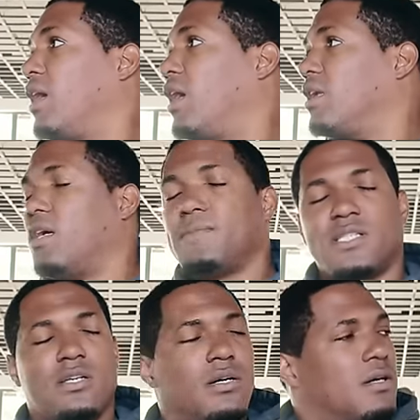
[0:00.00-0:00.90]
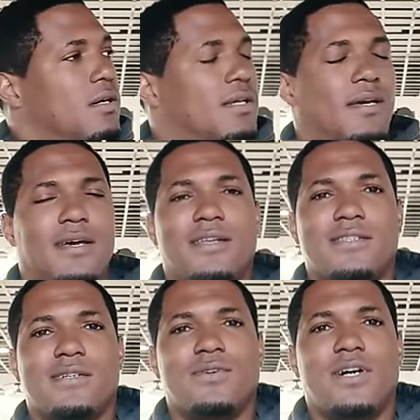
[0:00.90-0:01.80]
And I'm saying, okay,
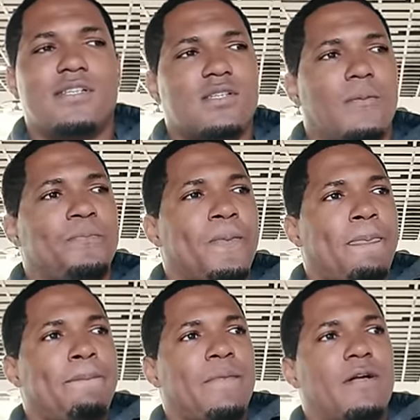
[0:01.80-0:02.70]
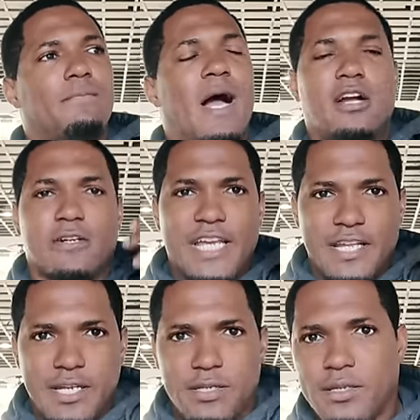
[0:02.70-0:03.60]
that's a go on. So by
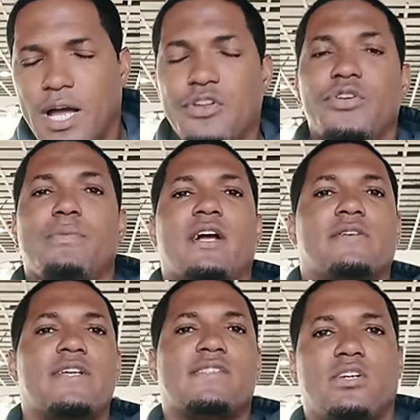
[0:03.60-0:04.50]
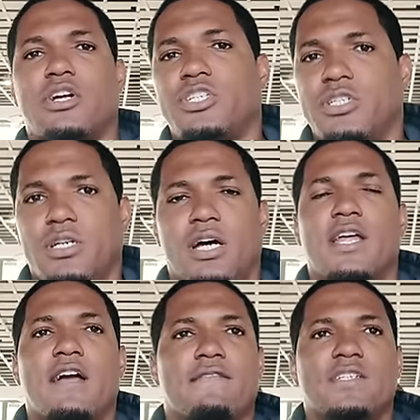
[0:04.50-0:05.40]
reading and doing my research
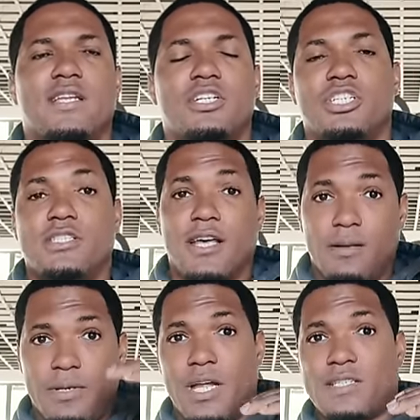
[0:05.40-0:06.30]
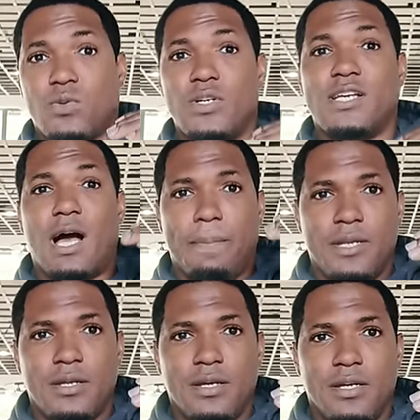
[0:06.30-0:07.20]
on everything that she tell me that's going to
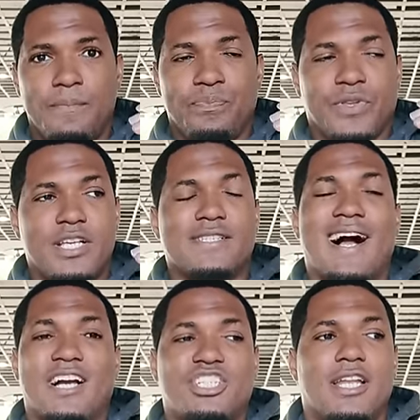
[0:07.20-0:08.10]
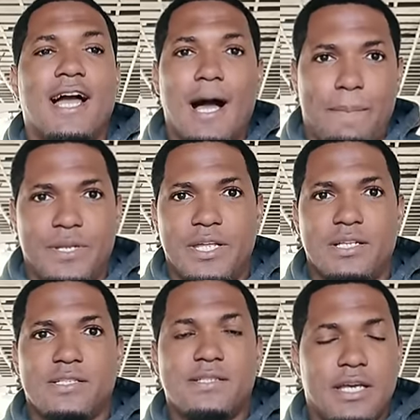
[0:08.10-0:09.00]
happen is actually
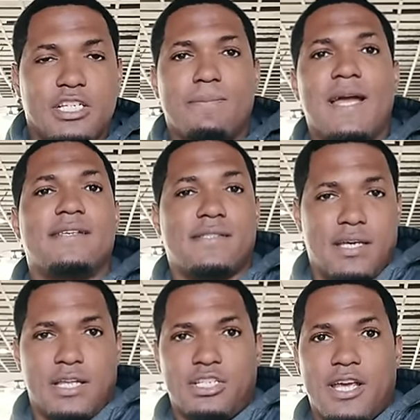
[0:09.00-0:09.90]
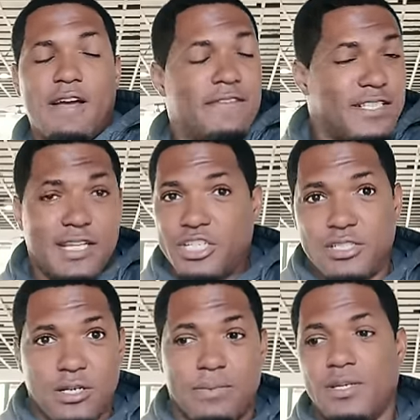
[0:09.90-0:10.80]
happening stage by stage. Everything that she
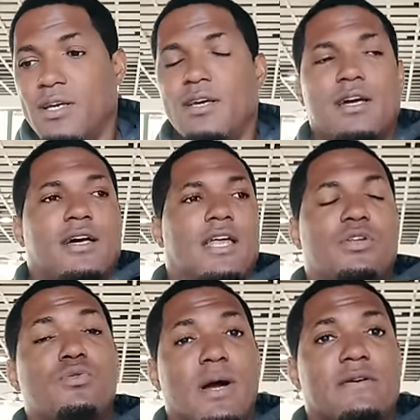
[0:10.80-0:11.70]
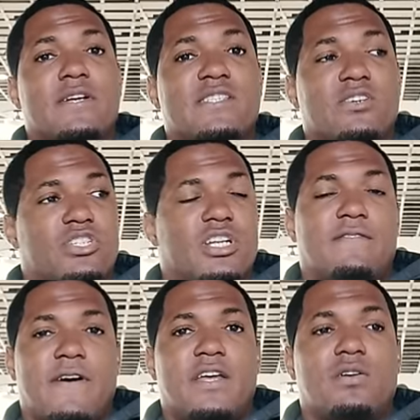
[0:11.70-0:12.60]
tell me, I do my research and
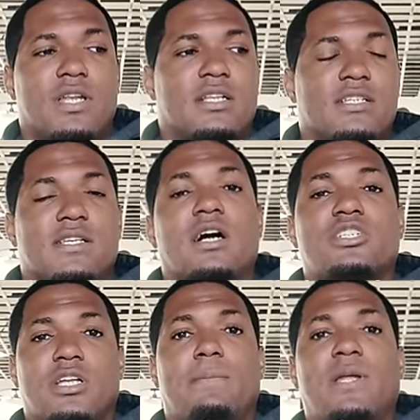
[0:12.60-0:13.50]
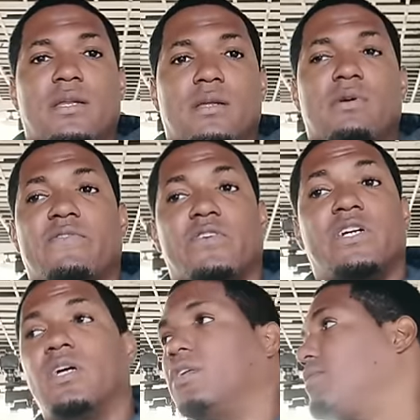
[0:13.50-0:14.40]
I find out that it's actually a pandemic for
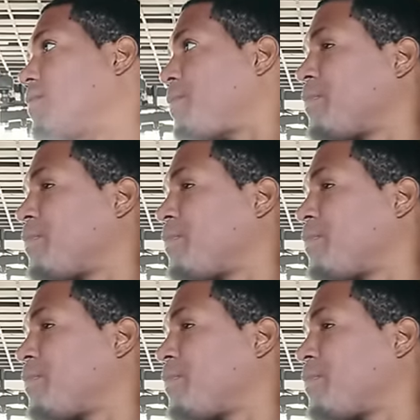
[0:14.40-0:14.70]
real. And